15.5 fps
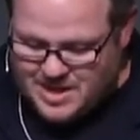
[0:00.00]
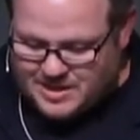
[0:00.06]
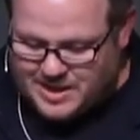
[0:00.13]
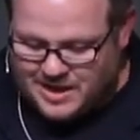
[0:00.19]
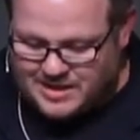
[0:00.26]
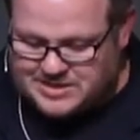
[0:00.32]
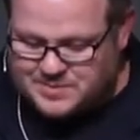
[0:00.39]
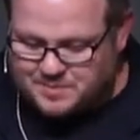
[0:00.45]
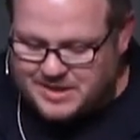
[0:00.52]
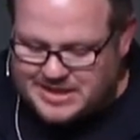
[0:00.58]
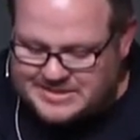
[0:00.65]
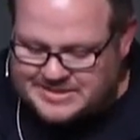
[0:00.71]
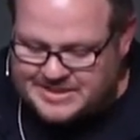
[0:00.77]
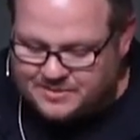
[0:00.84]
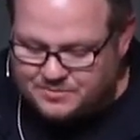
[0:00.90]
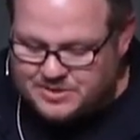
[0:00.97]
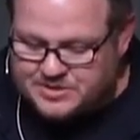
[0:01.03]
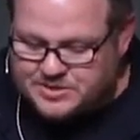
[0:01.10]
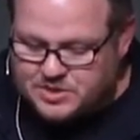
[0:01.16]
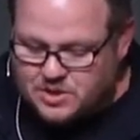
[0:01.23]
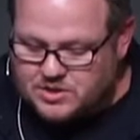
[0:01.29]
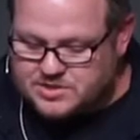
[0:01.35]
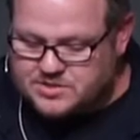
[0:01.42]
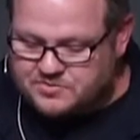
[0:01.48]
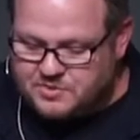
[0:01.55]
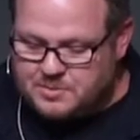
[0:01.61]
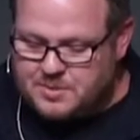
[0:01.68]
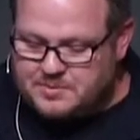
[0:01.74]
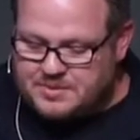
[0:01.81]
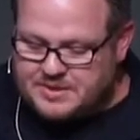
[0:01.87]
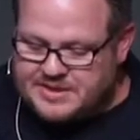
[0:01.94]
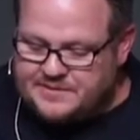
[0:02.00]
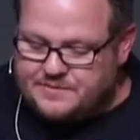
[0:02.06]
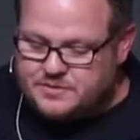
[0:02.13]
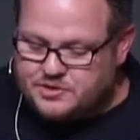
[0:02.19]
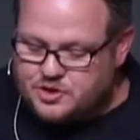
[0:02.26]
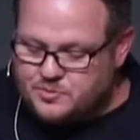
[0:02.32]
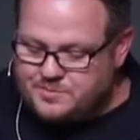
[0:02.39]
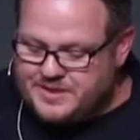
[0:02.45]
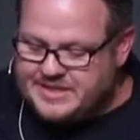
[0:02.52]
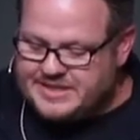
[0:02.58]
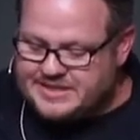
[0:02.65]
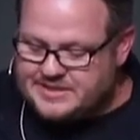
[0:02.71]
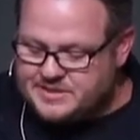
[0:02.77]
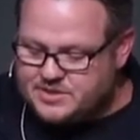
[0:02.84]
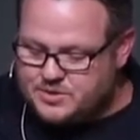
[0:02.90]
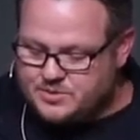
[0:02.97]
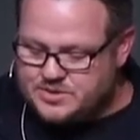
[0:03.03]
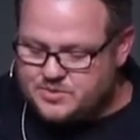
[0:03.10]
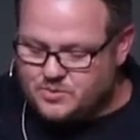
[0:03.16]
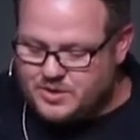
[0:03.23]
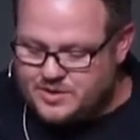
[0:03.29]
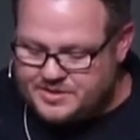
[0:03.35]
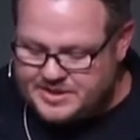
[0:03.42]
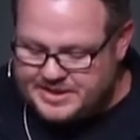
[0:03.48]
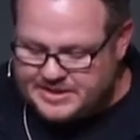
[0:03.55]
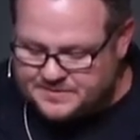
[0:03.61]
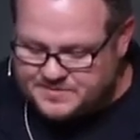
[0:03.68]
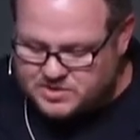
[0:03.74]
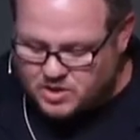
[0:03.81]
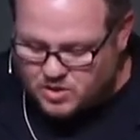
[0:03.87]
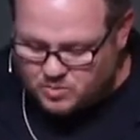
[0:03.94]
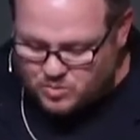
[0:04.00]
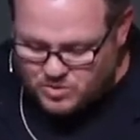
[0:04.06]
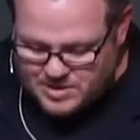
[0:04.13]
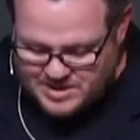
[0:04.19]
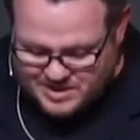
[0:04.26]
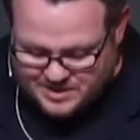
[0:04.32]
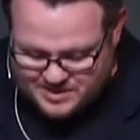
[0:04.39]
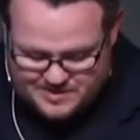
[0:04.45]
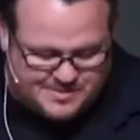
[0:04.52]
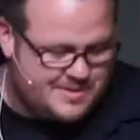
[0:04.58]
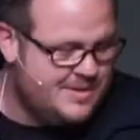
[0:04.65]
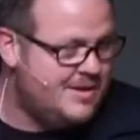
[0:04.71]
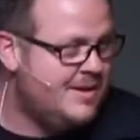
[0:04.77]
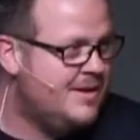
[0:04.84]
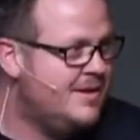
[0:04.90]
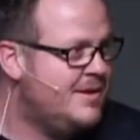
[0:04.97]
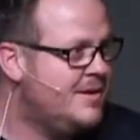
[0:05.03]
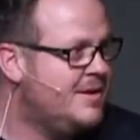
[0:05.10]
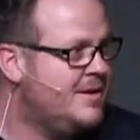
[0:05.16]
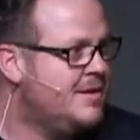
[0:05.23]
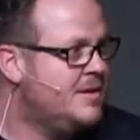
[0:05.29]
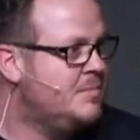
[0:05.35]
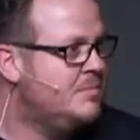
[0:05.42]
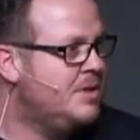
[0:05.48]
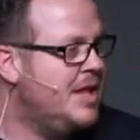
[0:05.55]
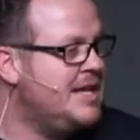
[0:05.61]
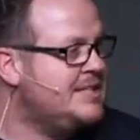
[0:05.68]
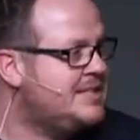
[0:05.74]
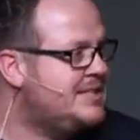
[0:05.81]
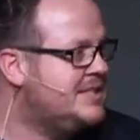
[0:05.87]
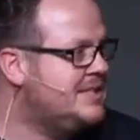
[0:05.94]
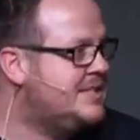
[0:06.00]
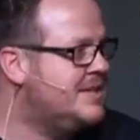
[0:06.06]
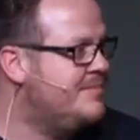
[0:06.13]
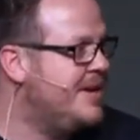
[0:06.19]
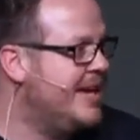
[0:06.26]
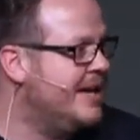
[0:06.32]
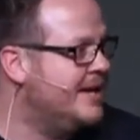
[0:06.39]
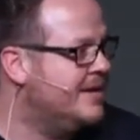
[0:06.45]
God's blessing results from a believer's obedience to his word. Think of Psalm 1. Blessed is the man